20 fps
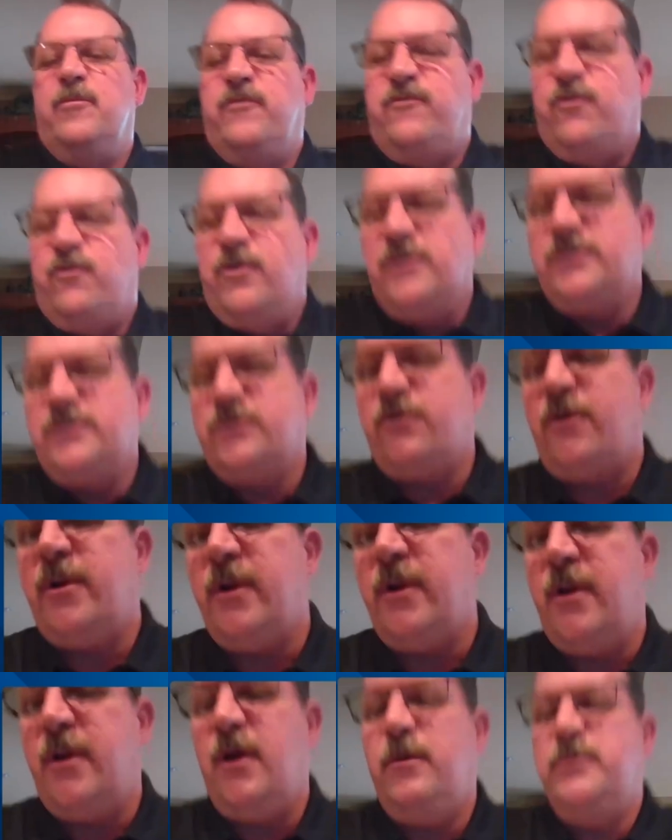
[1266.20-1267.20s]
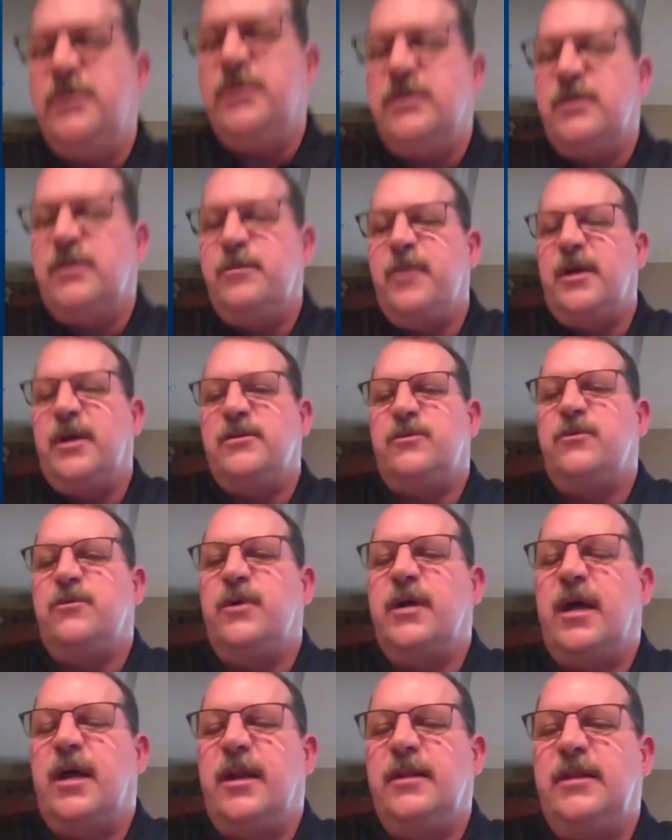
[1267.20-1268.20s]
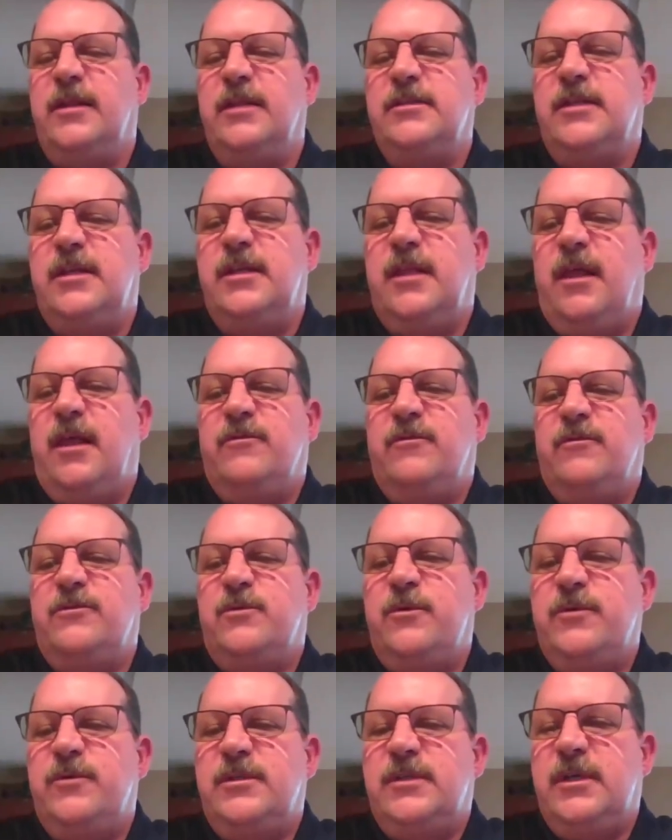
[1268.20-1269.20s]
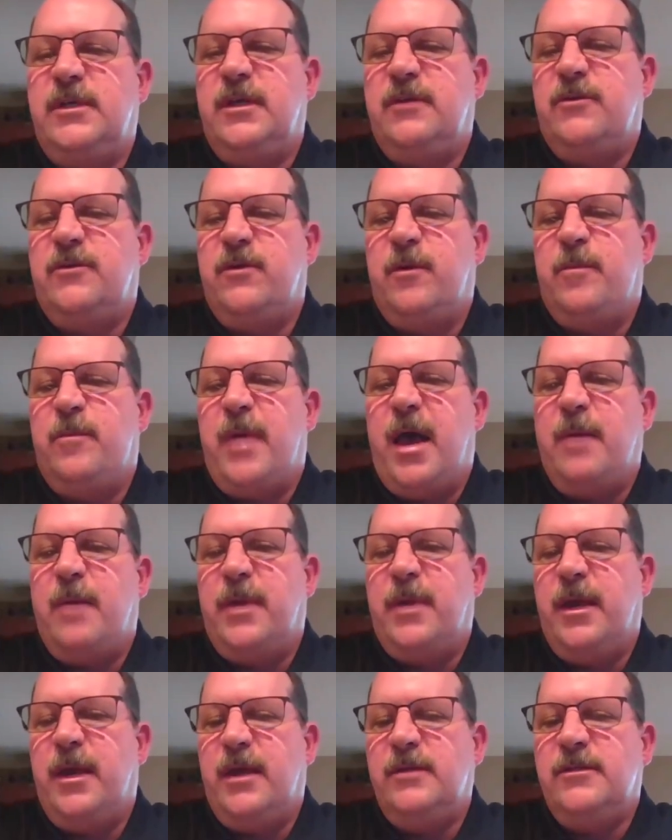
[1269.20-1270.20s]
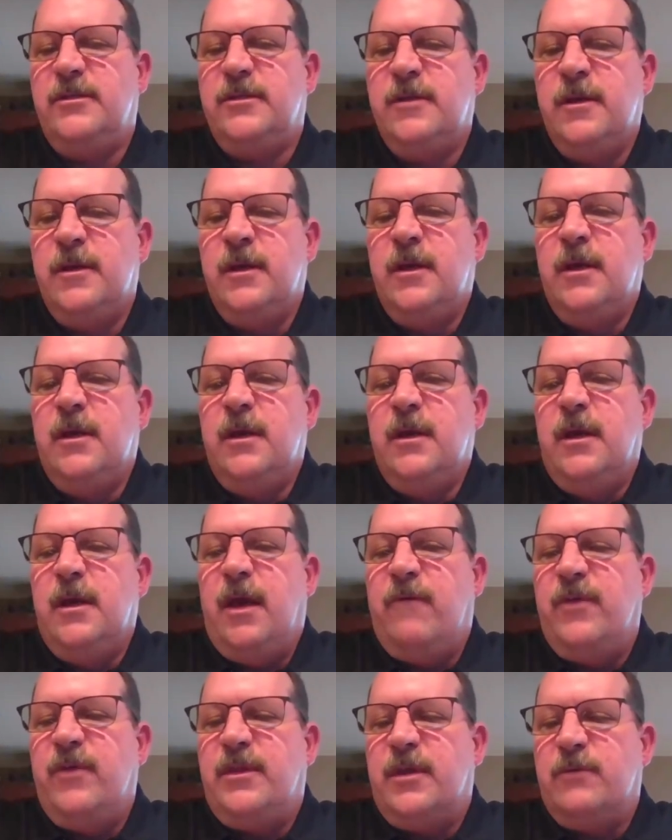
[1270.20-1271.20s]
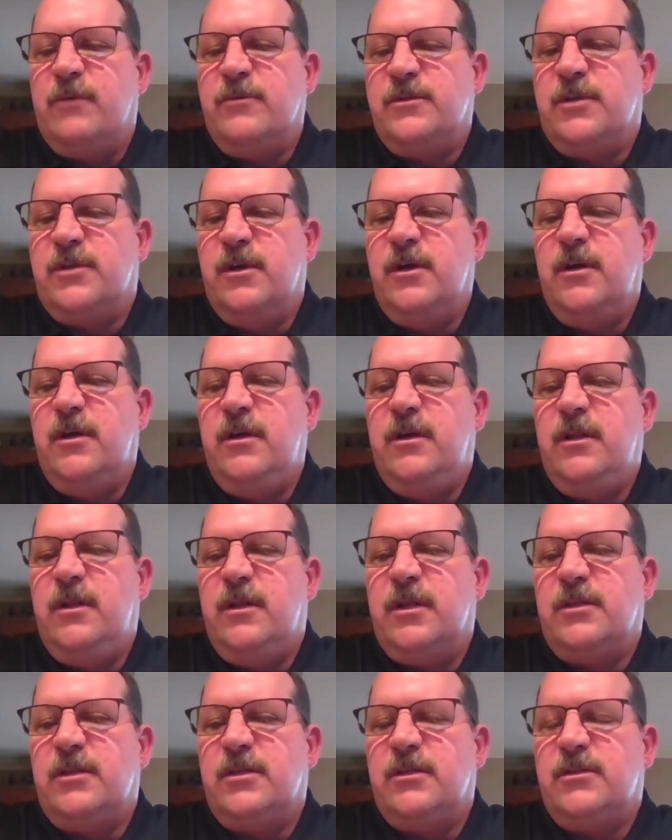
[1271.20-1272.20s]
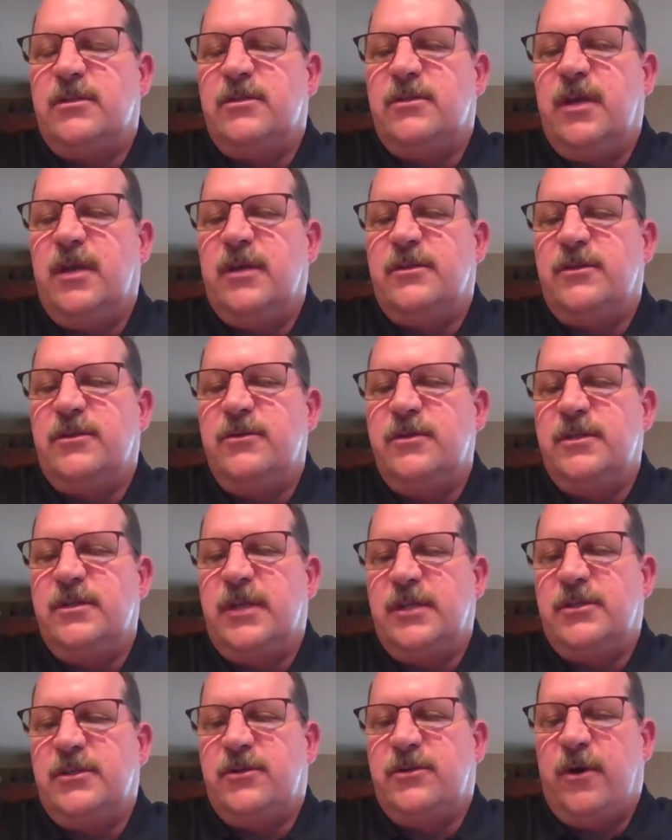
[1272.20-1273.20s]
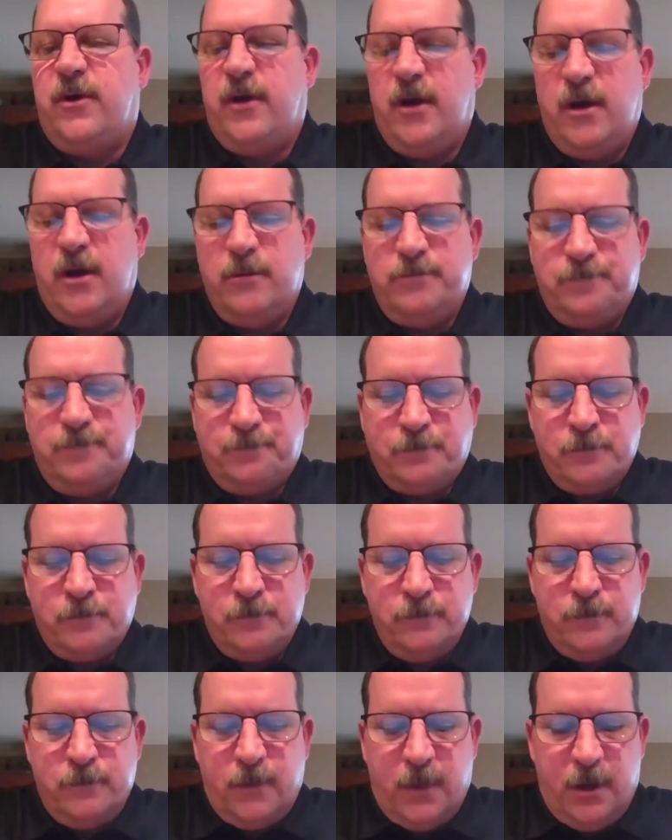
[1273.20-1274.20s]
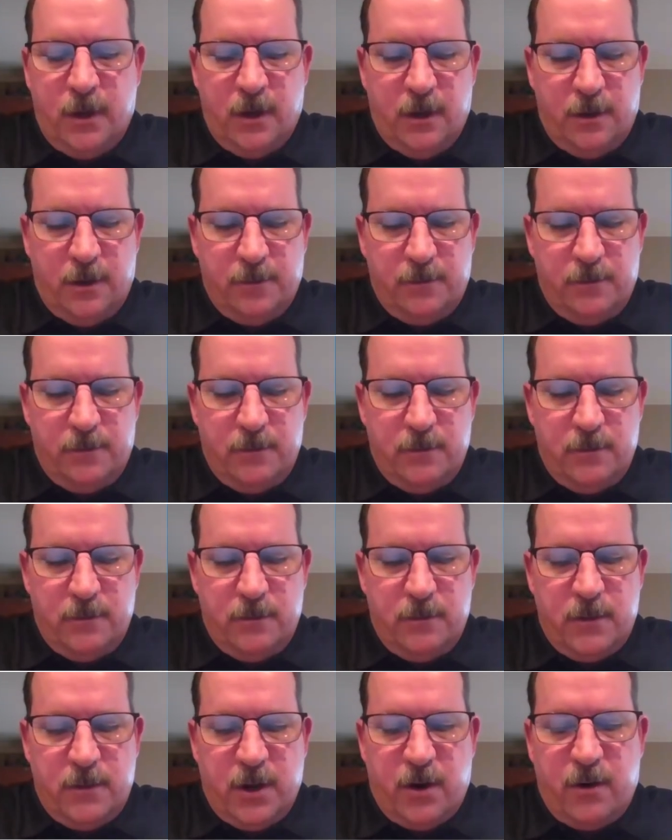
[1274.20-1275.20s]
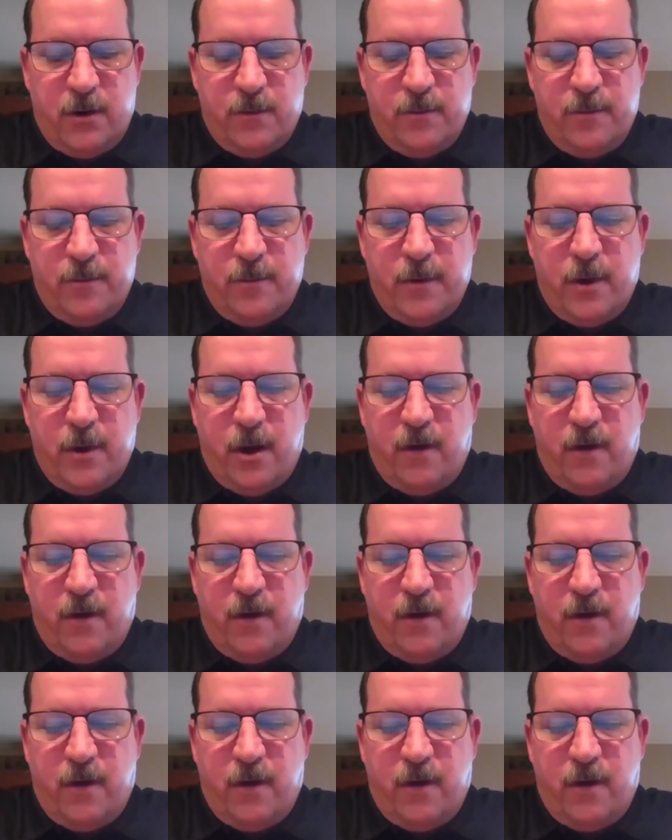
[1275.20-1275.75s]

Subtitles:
before it started up, just to measure what kind of density levels we were seeing through the packed beds. Everything was good. This is as soon as they start up, they're